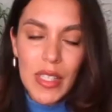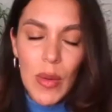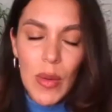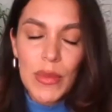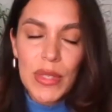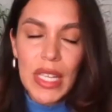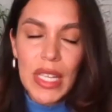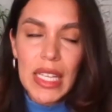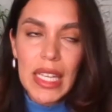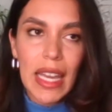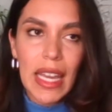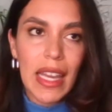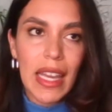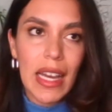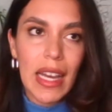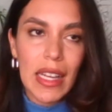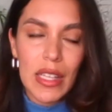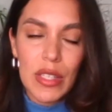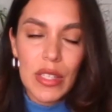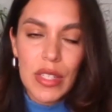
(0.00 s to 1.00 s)
it's almost like
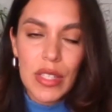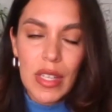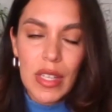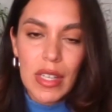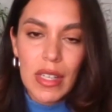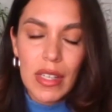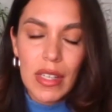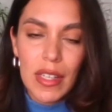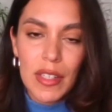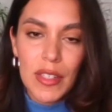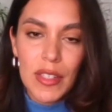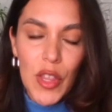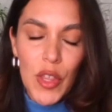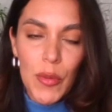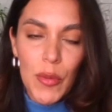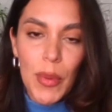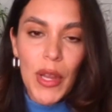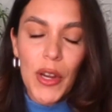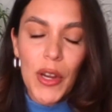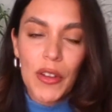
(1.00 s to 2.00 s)
AI is
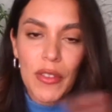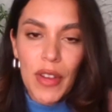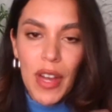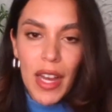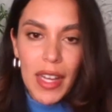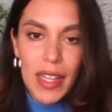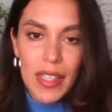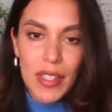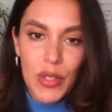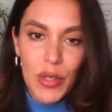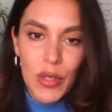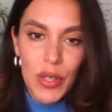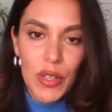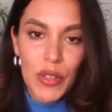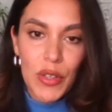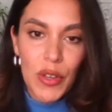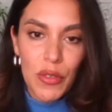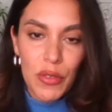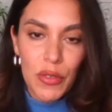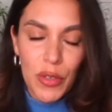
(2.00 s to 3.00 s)
another pair of eyes
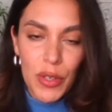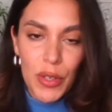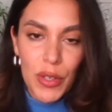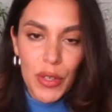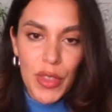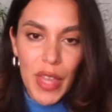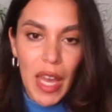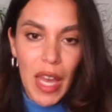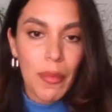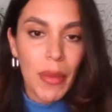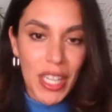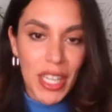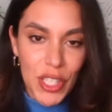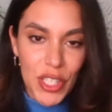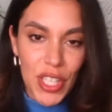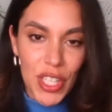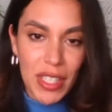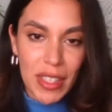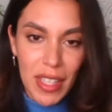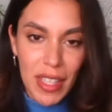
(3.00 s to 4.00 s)
looking over that
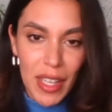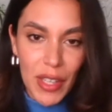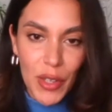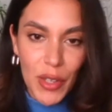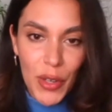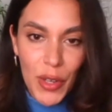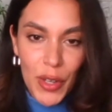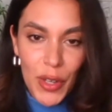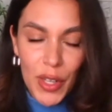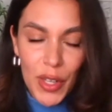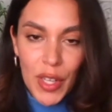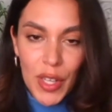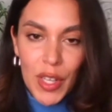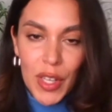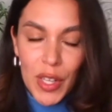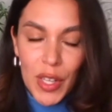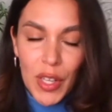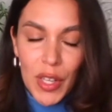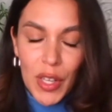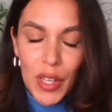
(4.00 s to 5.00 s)
patient that you're
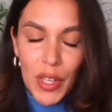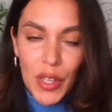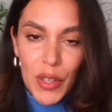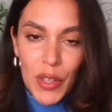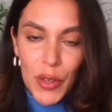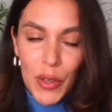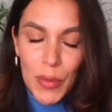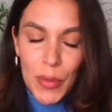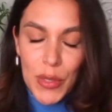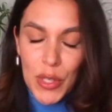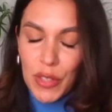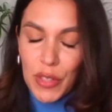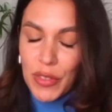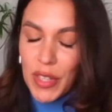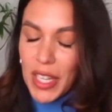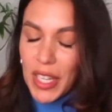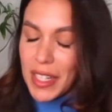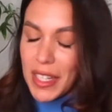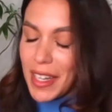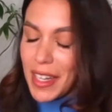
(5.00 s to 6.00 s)

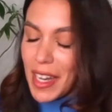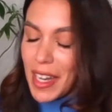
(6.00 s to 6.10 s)
observing.